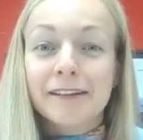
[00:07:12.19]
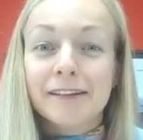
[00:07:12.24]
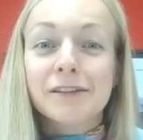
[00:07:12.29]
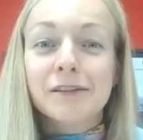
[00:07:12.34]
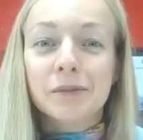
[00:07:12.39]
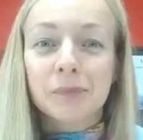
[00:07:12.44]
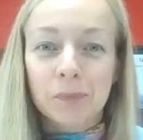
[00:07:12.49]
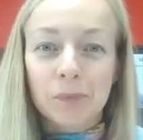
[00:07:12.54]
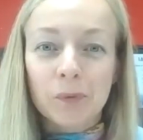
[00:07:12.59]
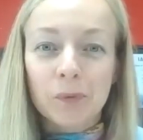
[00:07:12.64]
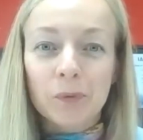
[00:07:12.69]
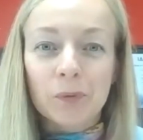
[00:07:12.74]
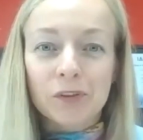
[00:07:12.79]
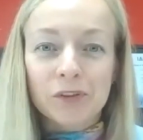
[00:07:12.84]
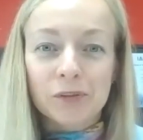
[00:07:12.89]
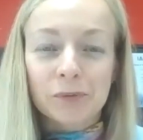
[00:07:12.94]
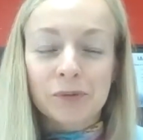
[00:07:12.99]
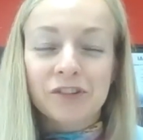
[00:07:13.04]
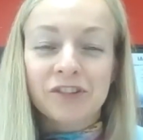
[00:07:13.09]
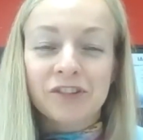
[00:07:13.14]

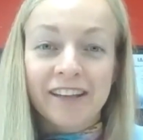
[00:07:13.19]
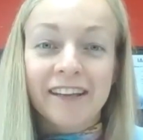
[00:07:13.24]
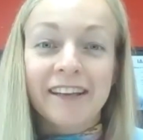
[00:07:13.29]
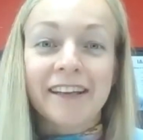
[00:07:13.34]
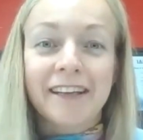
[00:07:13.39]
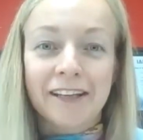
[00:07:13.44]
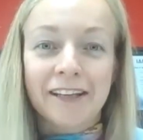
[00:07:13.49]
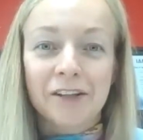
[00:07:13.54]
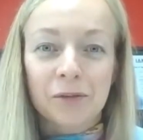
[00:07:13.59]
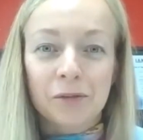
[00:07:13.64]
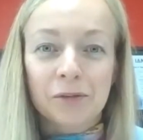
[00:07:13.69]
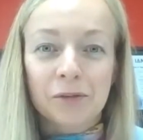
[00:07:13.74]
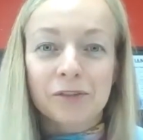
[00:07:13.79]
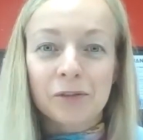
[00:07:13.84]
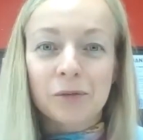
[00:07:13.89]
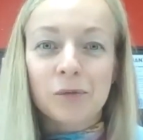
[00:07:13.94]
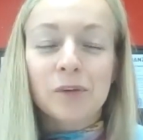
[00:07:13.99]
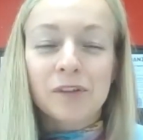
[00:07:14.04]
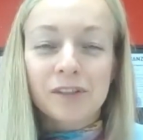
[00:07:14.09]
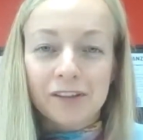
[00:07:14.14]
support which they can use
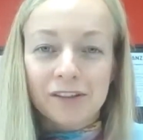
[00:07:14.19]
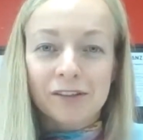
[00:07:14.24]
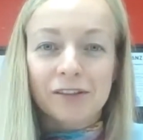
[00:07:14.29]
in order,